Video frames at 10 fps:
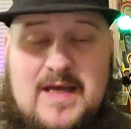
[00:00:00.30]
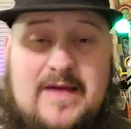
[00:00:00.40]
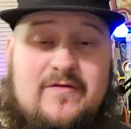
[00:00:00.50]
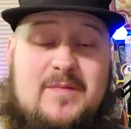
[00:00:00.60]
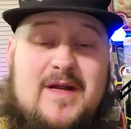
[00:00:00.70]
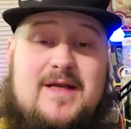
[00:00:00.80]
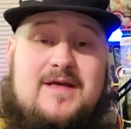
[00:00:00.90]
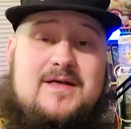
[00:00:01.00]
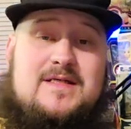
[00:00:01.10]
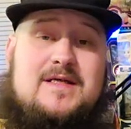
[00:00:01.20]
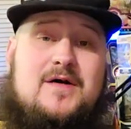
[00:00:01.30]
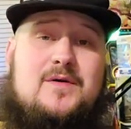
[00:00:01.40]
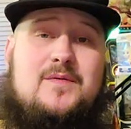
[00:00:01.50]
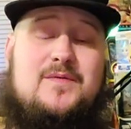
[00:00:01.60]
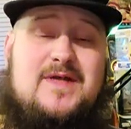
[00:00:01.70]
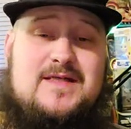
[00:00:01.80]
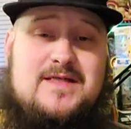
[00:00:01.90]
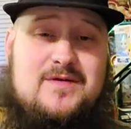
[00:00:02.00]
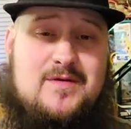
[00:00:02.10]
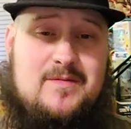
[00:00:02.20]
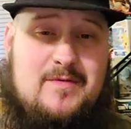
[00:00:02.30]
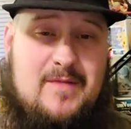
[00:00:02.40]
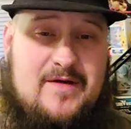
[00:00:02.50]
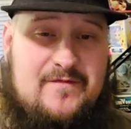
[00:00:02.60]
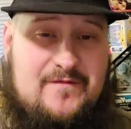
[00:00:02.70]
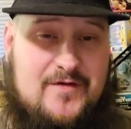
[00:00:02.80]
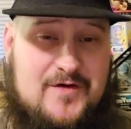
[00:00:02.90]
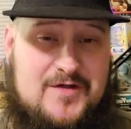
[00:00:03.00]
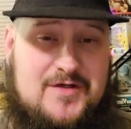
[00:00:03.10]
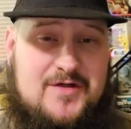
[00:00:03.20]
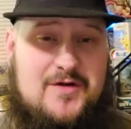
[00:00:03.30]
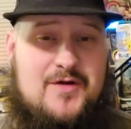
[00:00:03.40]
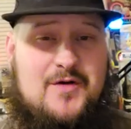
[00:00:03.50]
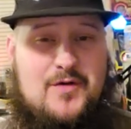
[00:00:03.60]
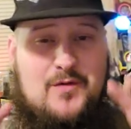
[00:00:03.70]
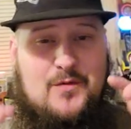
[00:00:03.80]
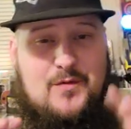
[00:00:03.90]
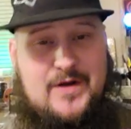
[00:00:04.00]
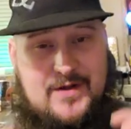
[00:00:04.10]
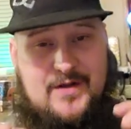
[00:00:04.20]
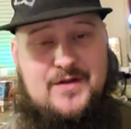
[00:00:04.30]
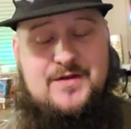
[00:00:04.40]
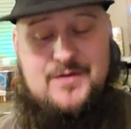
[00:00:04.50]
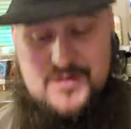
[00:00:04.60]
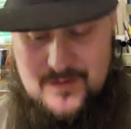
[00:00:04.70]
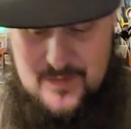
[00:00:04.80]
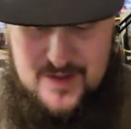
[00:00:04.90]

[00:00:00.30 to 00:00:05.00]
Hey everybody, so this is going to be my first real YouTube